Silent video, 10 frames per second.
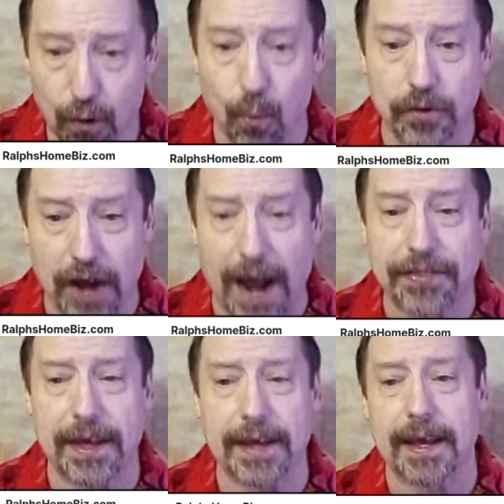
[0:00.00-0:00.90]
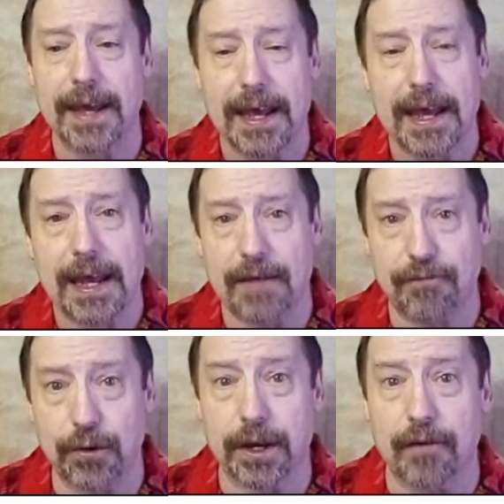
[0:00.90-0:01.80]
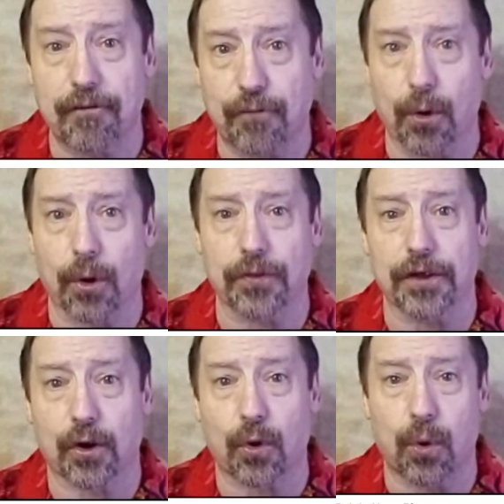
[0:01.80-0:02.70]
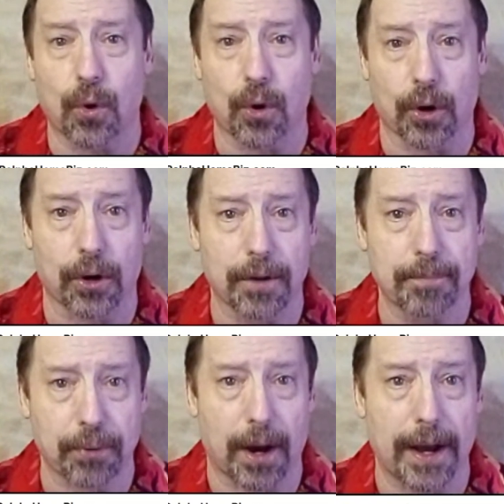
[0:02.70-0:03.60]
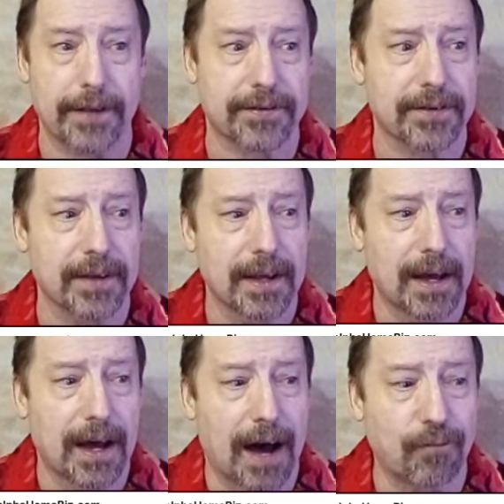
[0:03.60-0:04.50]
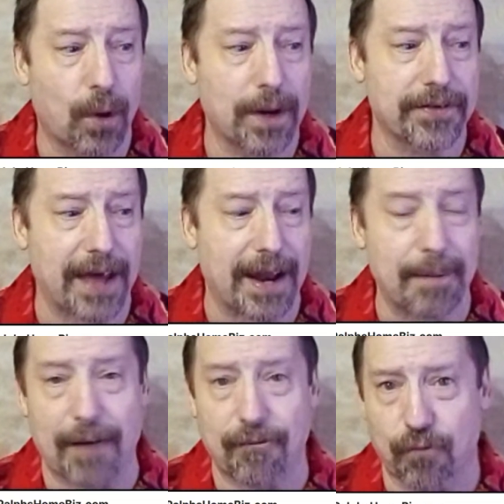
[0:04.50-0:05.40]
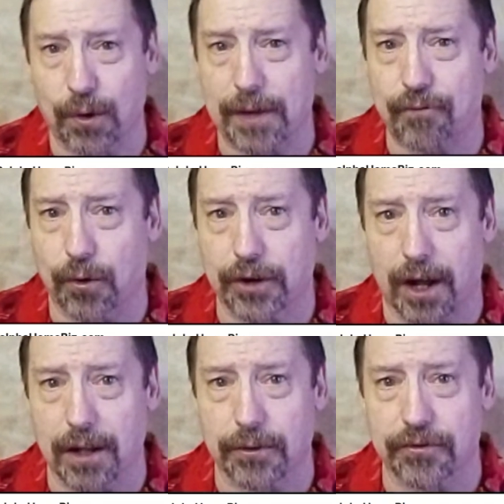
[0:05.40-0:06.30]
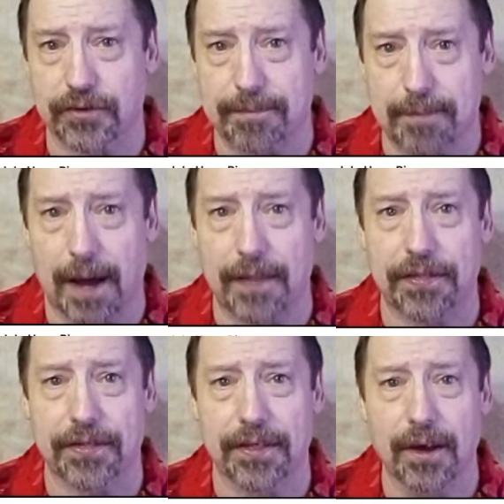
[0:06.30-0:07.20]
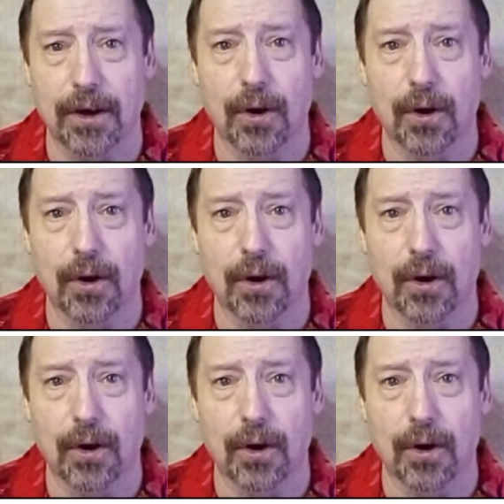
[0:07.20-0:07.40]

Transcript: which I think, if you can afford the core price of, what is that, about $44 a month,